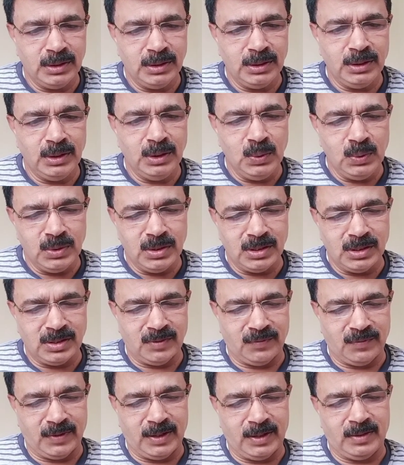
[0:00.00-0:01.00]
uses
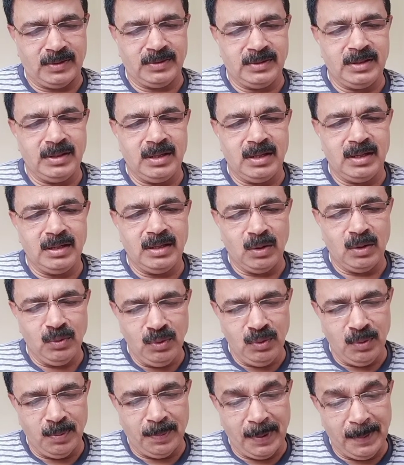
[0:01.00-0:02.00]
of nitrogen, and how do
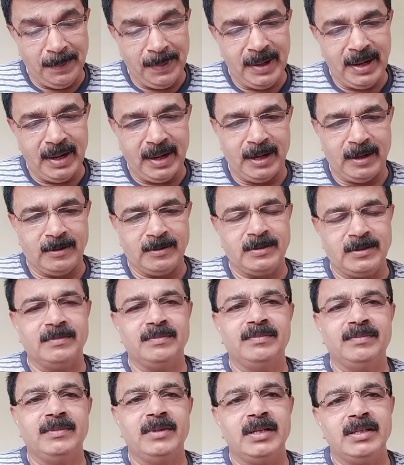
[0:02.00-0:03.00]
you prepare nitrogen,
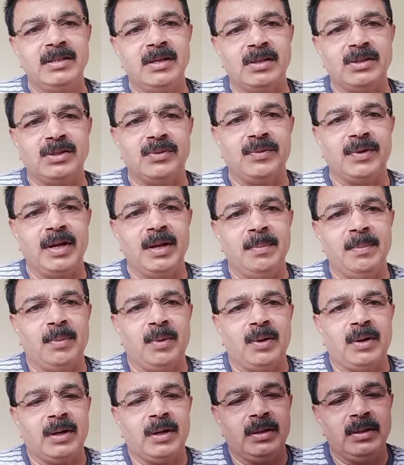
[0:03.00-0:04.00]
that's also very
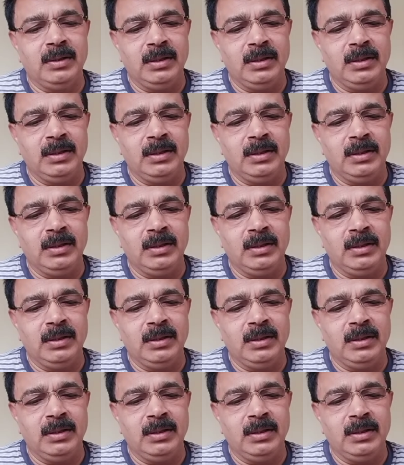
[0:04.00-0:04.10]
important.